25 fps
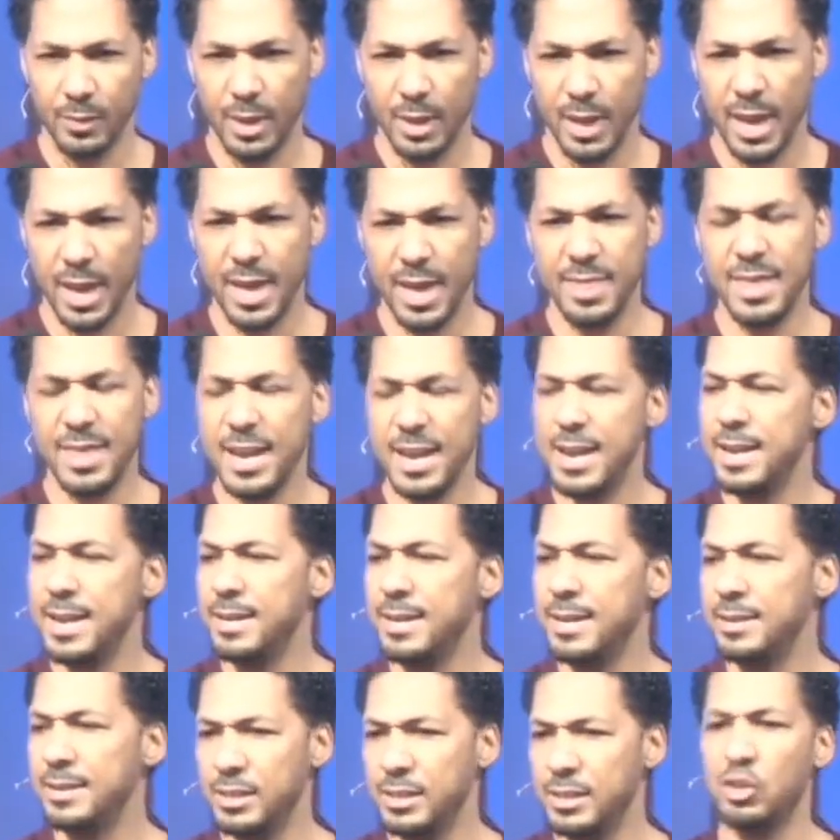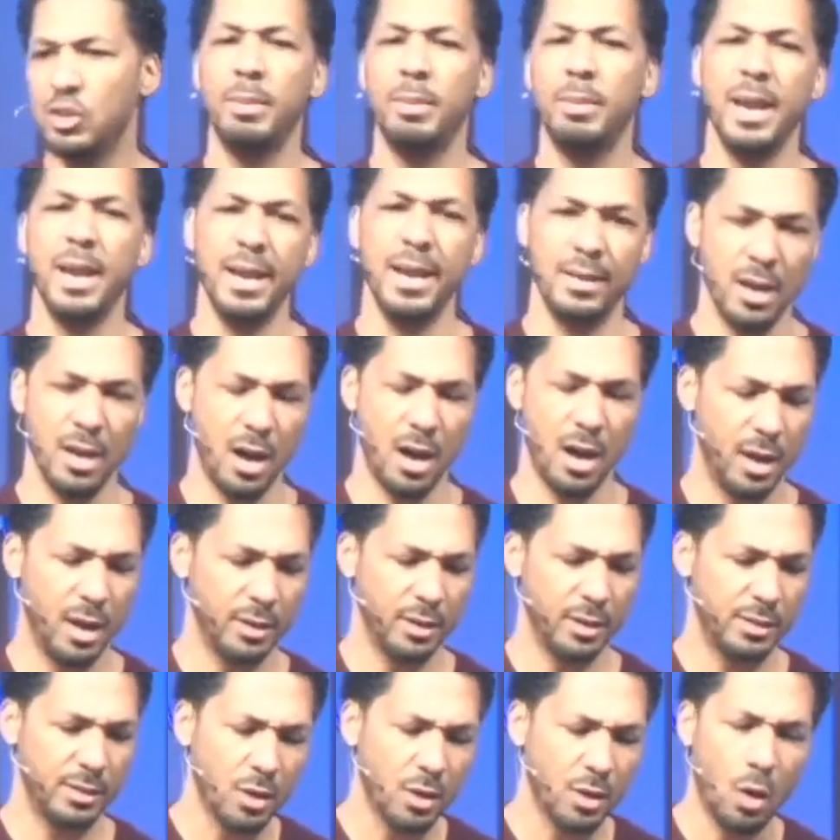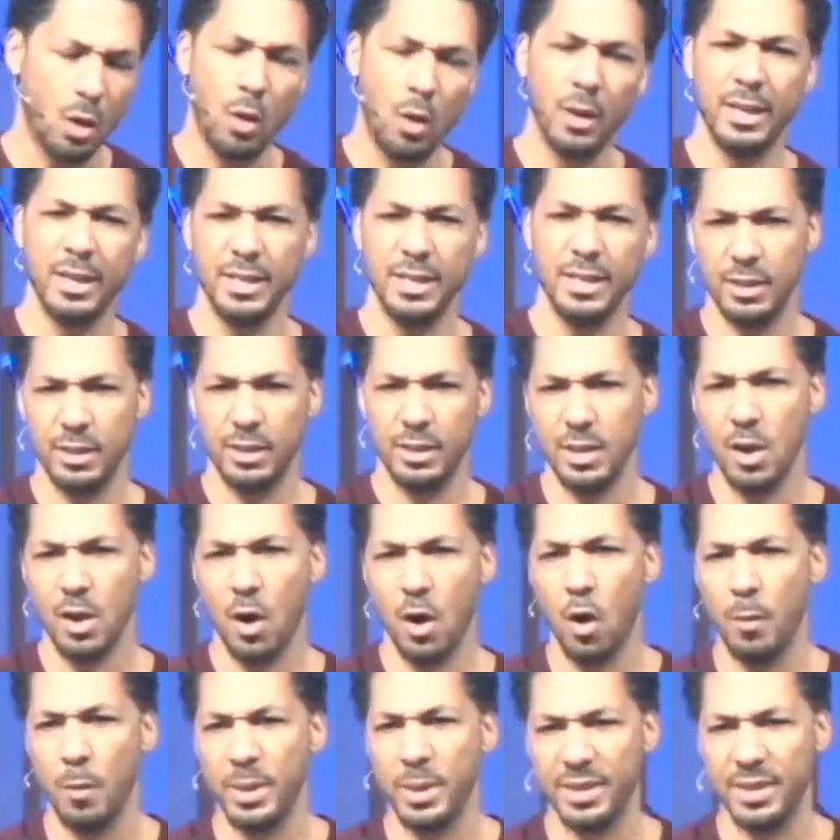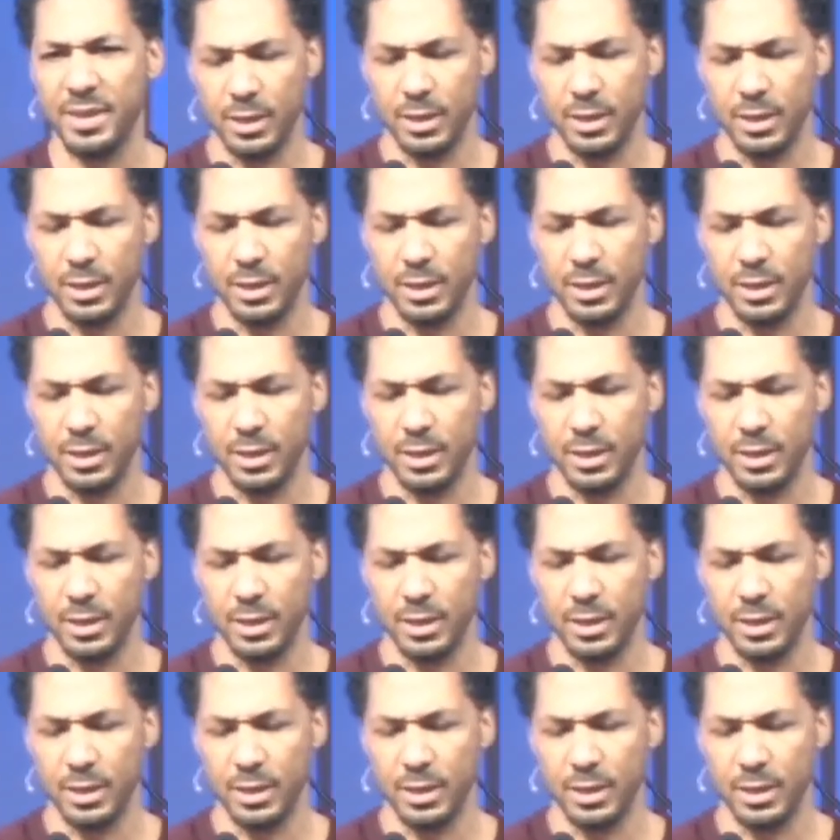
And they disobeyed God, Saul and the army.